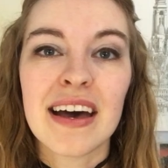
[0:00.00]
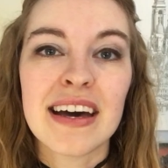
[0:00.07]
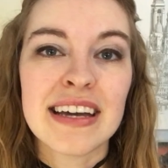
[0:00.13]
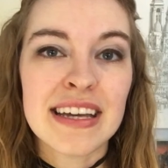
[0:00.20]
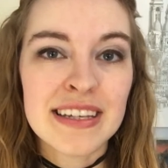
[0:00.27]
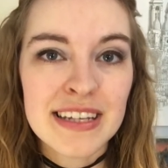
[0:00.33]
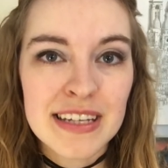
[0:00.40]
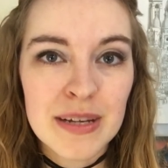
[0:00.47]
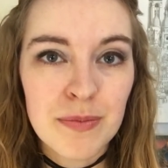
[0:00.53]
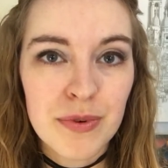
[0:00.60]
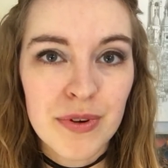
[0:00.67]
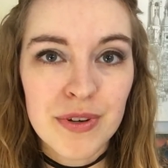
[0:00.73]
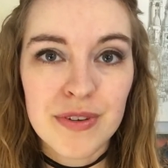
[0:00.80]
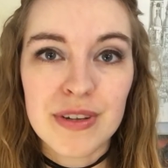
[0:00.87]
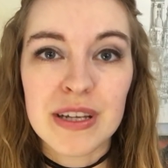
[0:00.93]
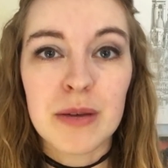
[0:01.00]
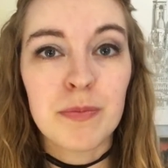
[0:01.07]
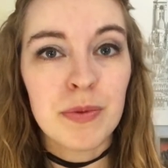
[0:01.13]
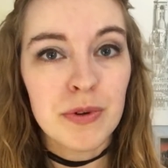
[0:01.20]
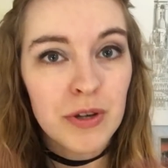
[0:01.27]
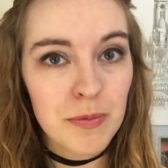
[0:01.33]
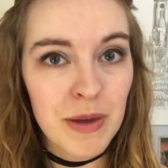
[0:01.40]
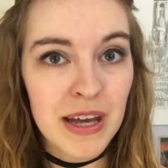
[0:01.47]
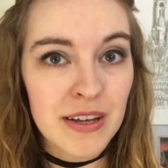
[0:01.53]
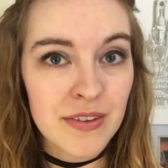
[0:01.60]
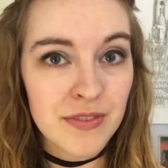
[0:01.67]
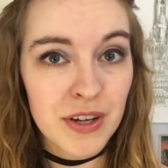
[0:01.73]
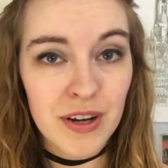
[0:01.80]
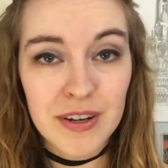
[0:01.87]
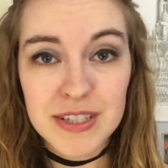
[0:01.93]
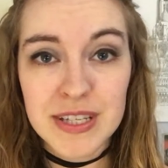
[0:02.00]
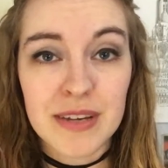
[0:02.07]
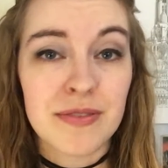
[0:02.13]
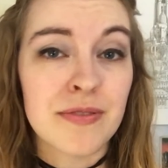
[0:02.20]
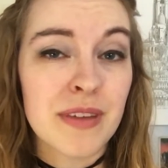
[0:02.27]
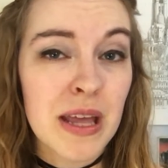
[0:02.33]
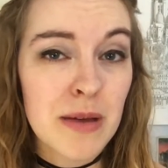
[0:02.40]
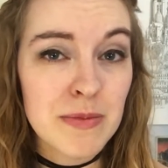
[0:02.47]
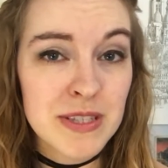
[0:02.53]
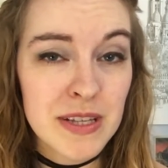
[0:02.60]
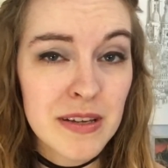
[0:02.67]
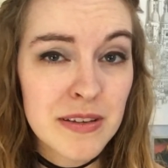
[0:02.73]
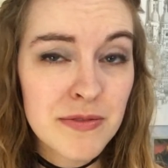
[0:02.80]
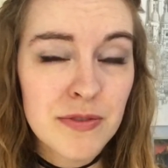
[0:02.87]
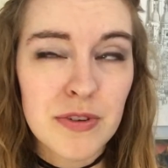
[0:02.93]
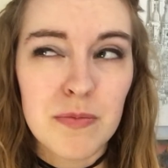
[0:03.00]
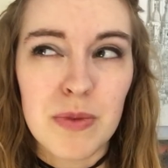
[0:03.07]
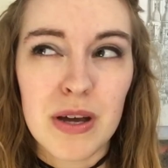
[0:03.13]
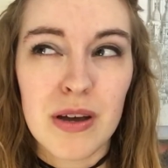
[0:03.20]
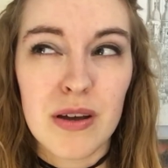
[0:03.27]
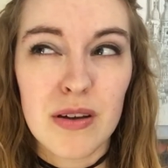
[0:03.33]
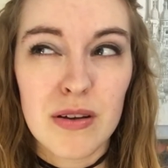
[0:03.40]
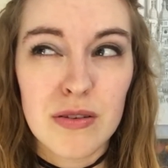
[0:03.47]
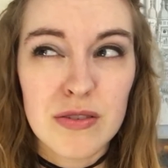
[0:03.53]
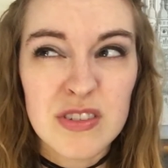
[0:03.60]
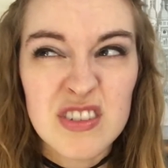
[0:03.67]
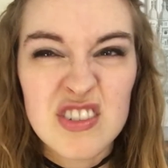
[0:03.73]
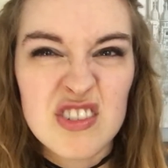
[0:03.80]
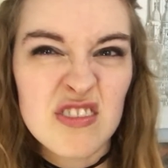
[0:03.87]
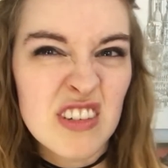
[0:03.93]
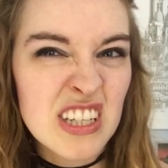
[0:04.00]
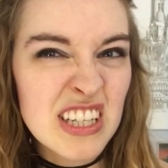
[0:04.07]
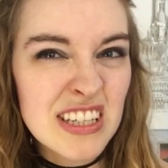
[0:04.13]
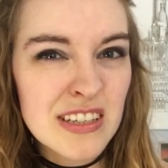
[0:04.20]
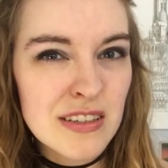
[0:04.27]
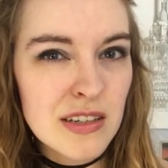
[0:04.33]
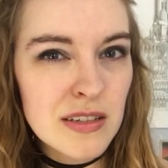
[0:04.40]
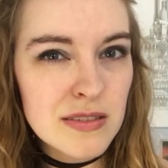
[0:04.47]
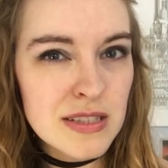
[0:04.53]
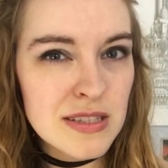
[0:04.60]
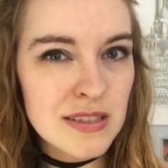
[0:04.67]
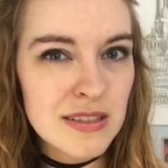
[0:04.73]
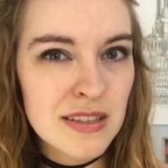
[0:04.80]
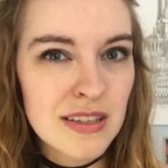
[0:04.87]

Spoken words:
I ended up ordering a bulk pack of cards off of Amazon for about 20 euros.